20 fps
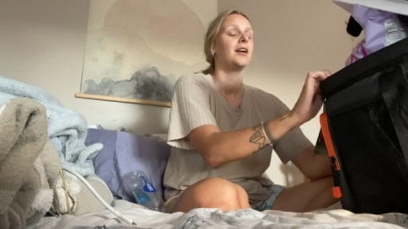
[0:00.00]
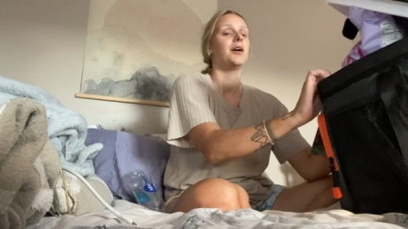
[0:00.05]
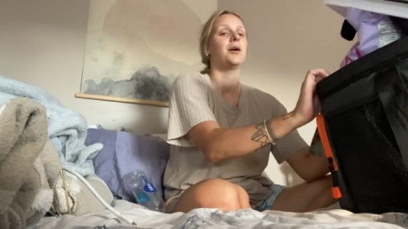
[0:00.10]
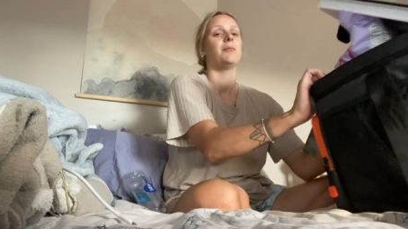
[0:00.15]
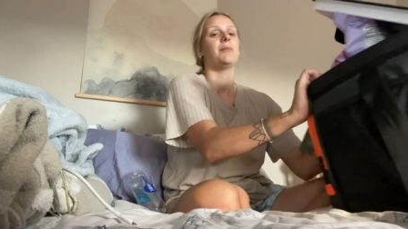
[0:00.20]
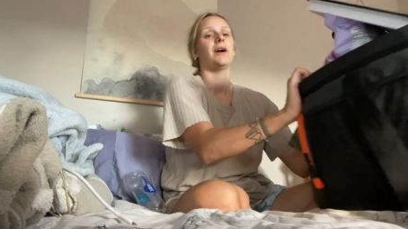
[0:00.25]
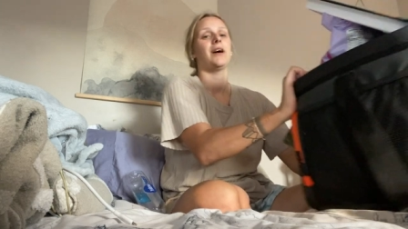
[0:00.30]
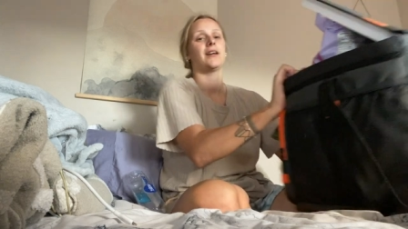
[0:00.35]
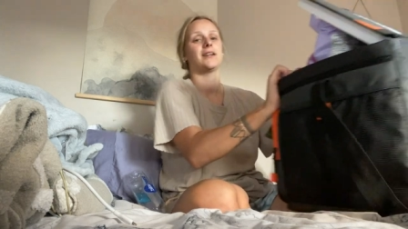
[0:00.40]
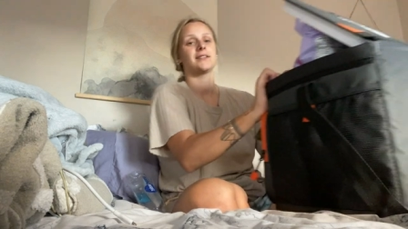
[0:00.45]

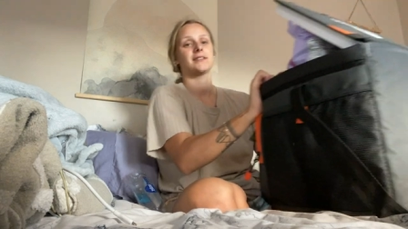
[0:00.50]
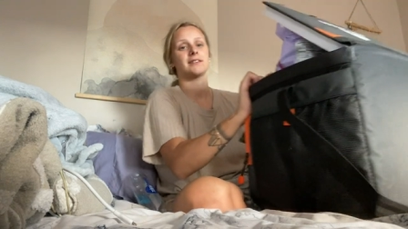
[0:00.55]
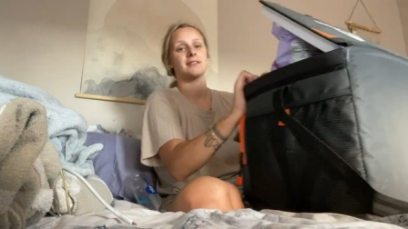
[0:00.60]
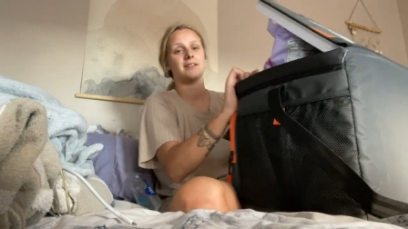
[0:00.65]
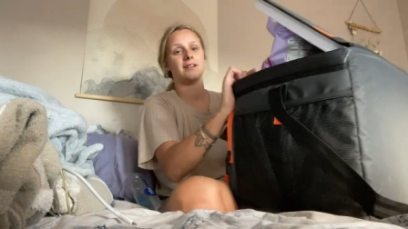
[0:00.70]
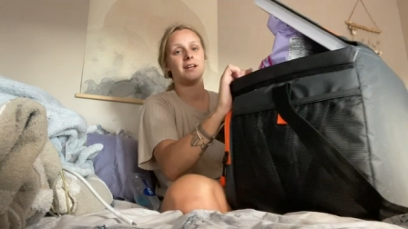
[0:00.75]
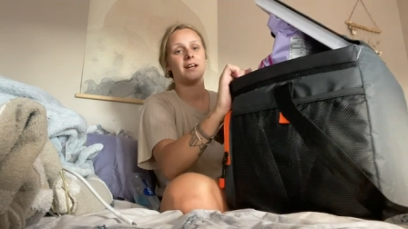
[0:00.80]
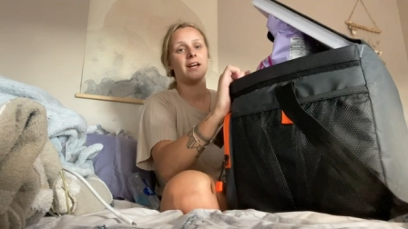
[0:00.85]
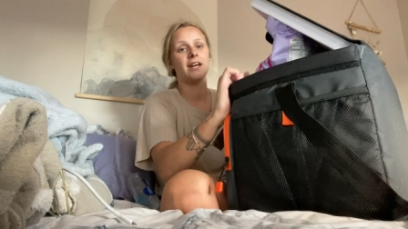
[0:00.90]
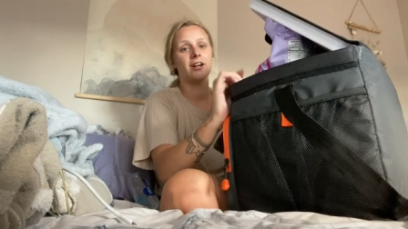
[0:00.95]
But
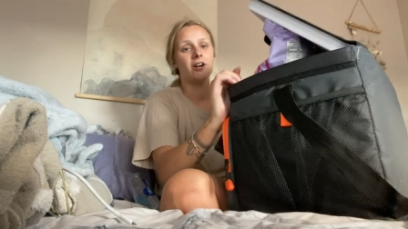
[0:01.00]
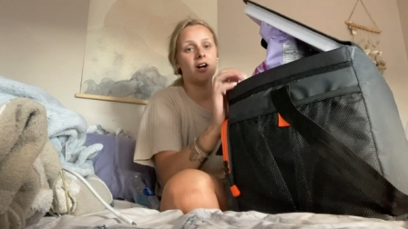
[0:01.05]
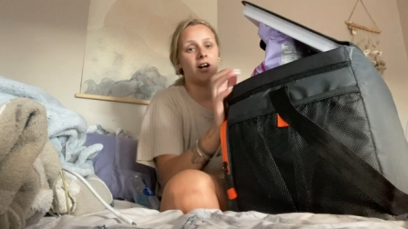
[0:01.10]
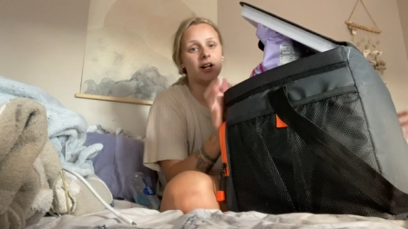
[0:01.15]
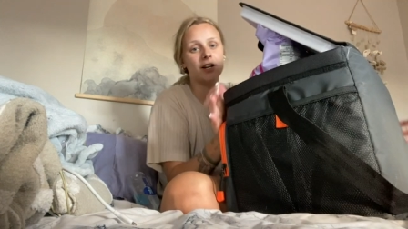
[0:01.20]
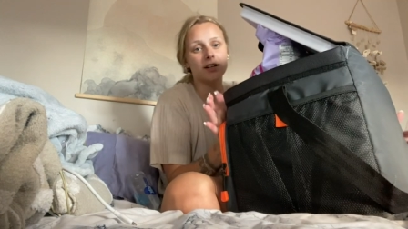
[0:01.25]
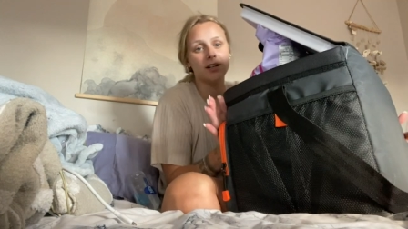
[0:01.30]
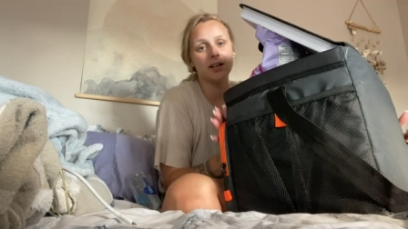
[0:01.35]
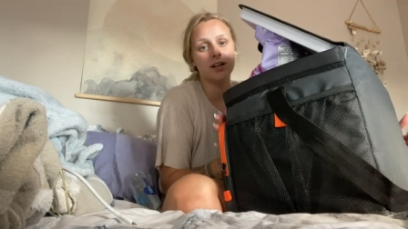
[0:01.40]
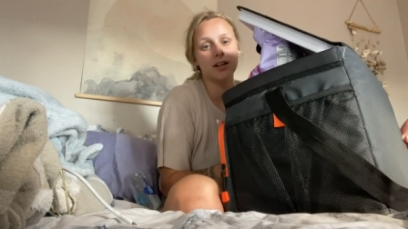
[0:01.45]
I
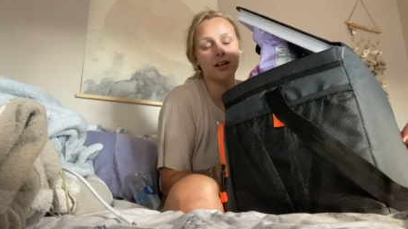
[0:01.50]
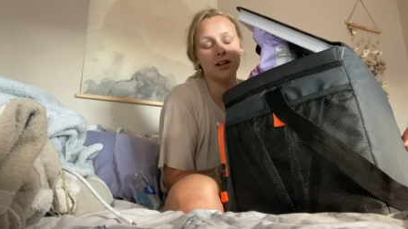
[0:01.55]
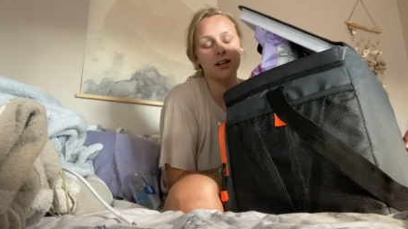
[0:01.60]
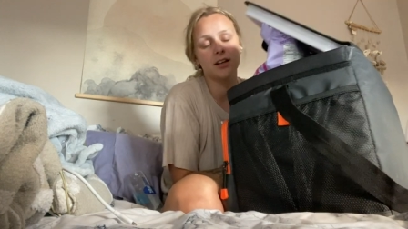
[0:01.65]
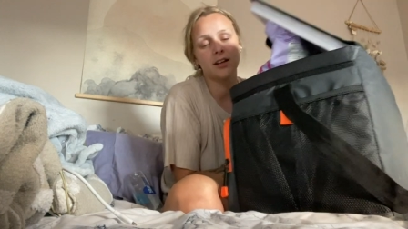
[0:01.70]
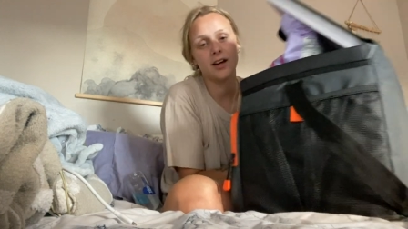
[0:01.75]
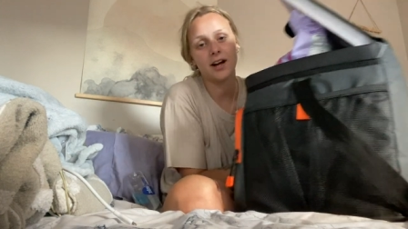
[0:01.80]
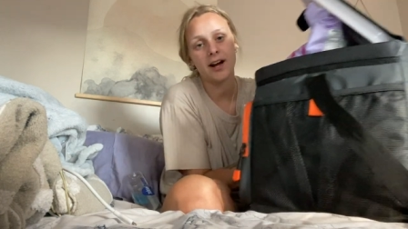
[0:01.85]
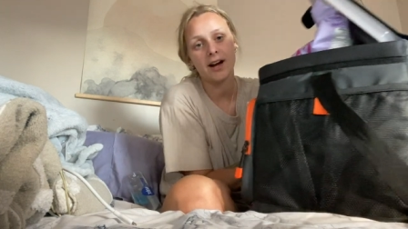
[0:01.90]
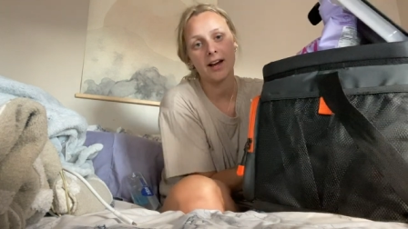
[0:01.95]
got,
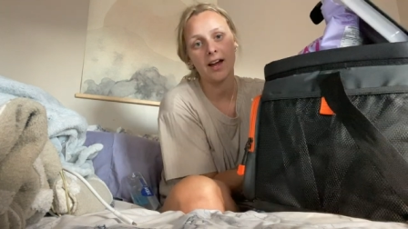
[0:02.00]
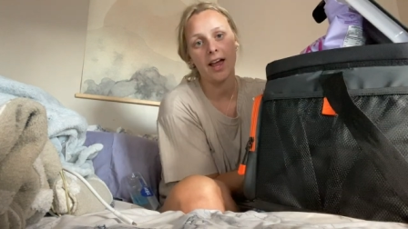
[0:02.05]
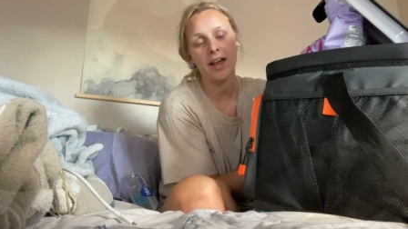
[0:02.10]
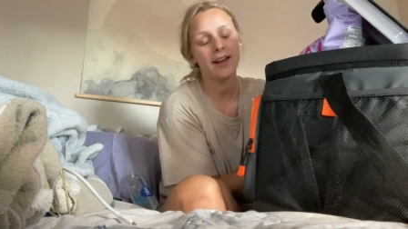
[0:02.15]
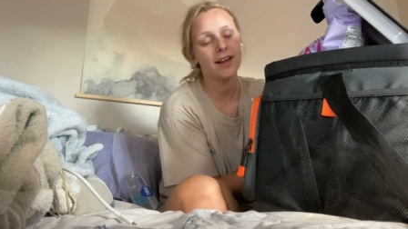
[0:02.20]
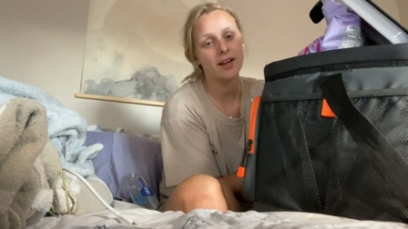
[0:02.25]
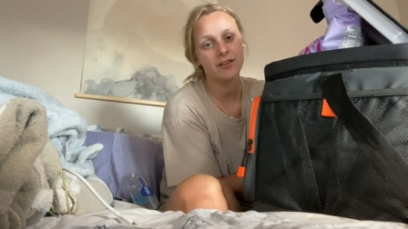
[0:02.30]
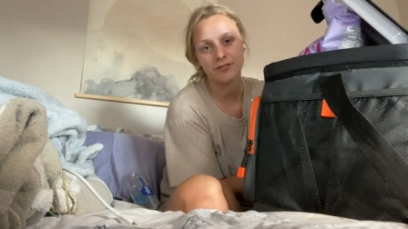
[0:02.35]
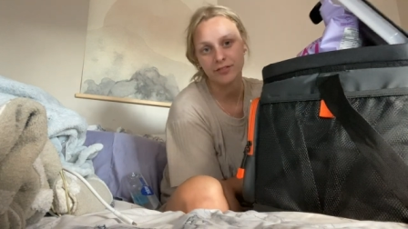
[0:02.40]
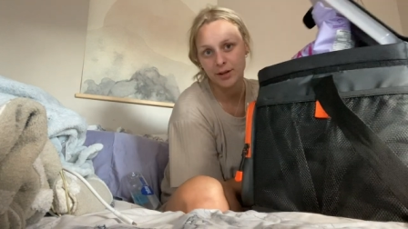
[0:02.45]
I
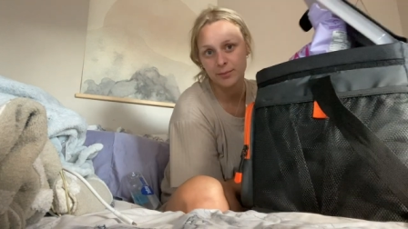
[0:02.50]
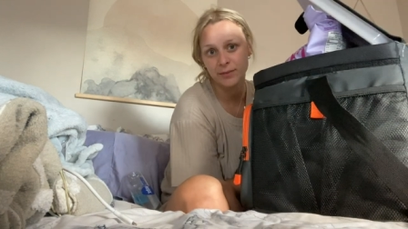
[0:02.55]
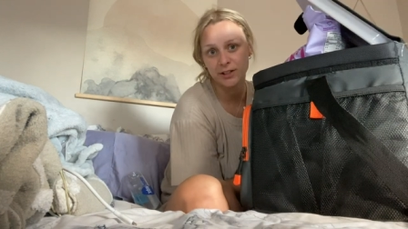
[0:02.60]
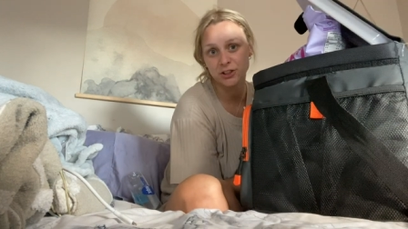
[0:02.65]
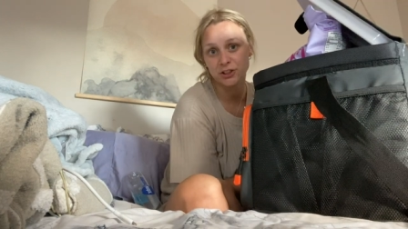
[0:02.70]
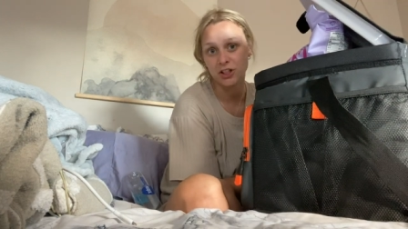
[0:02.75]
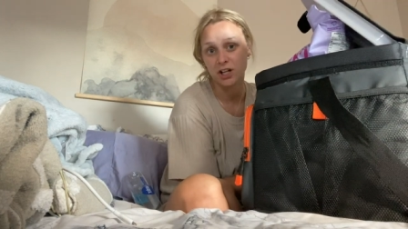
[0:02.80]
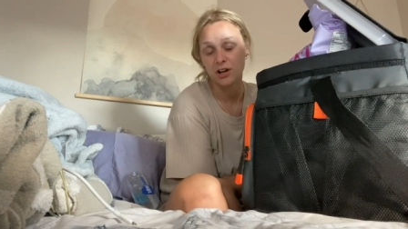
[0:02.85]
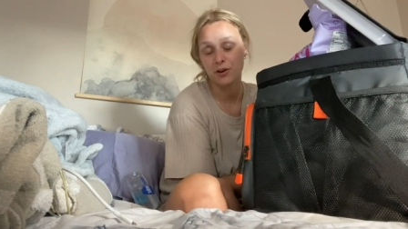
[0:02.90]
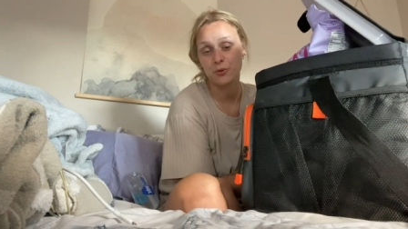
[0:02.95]
can't find my
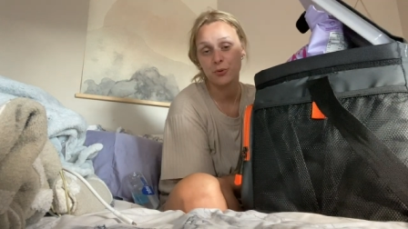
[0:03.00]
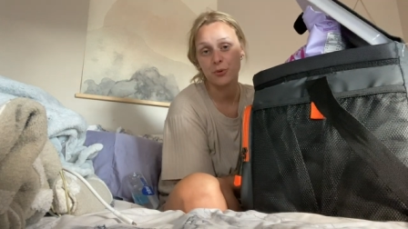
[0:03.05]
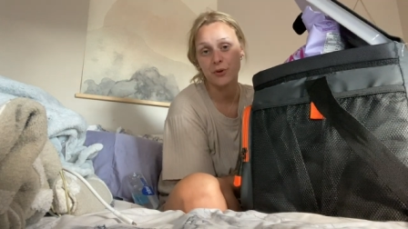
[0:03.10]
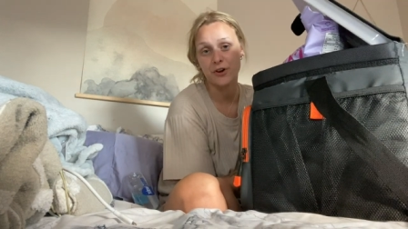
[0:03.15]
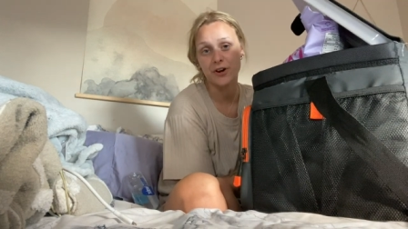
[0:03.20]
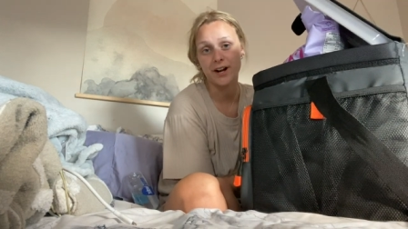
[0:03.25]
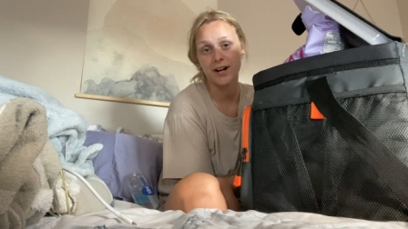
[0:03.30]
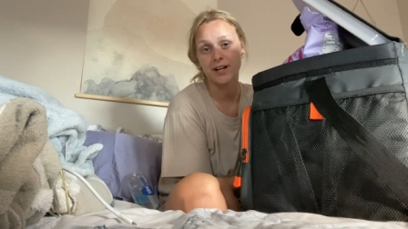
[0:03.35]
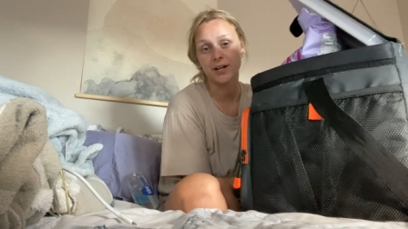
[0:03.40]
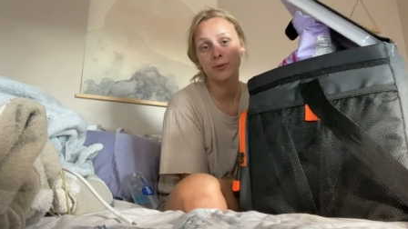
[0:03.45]
drink
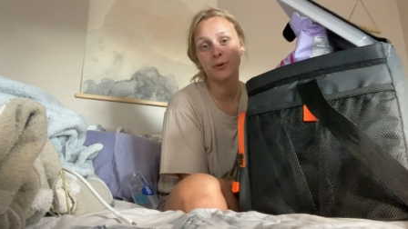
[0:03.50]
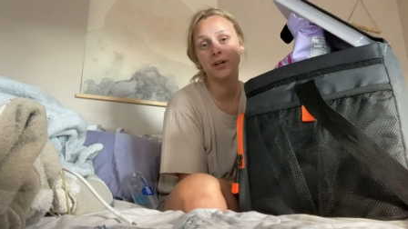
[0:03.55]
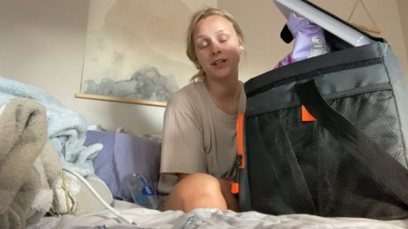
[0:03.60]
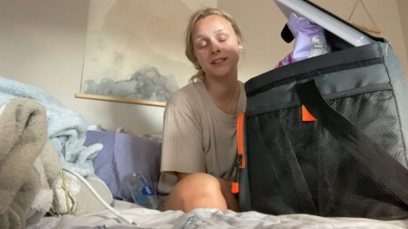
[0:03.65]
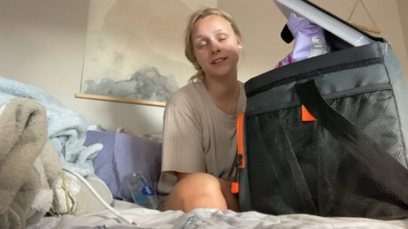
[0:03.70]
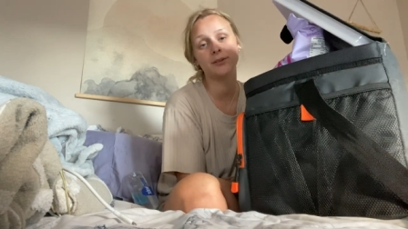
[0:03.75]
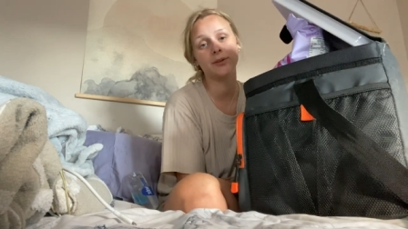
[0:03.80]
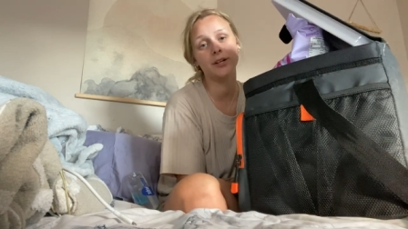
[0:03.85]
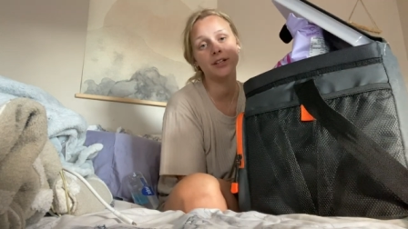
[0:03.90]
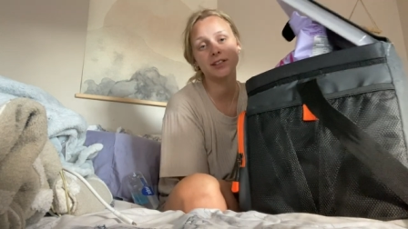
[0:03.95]
cooler anywhere,
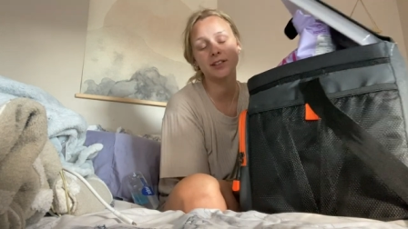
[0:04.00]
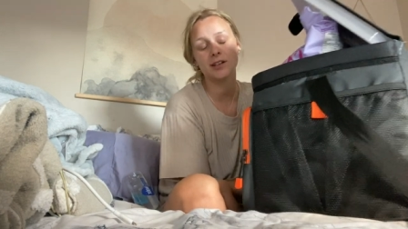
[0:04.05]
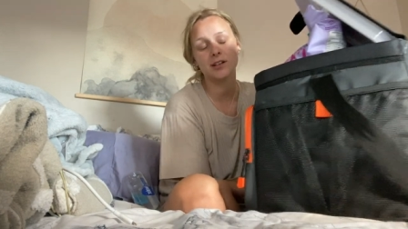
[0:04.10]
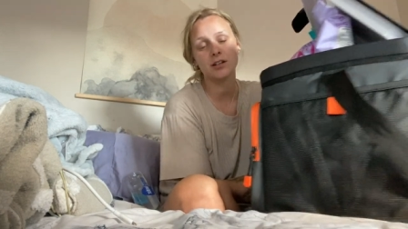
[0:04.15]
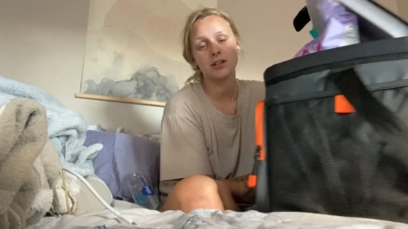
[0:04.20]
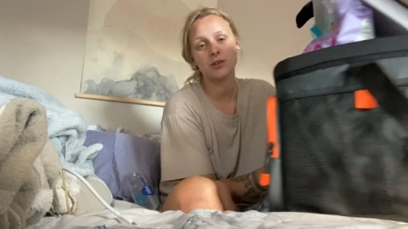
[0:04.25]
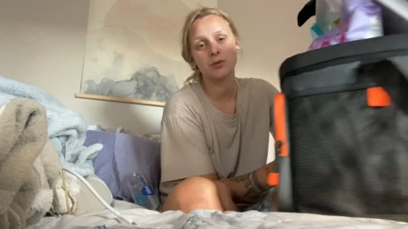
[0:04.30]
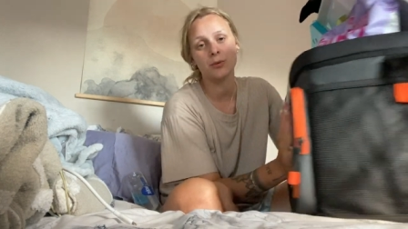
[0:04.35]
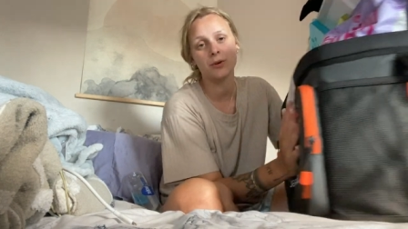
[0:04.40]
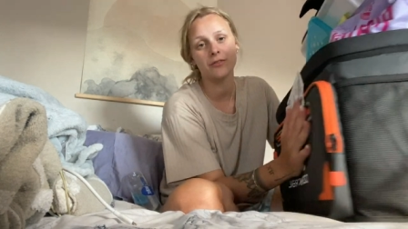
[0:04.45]
so I just got
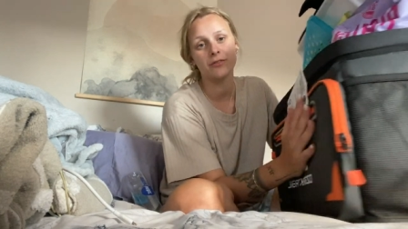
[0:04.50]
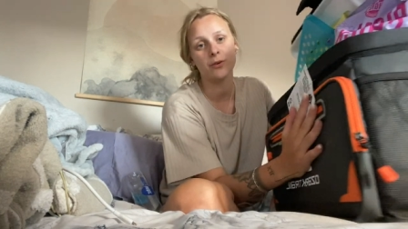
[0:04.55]
a new one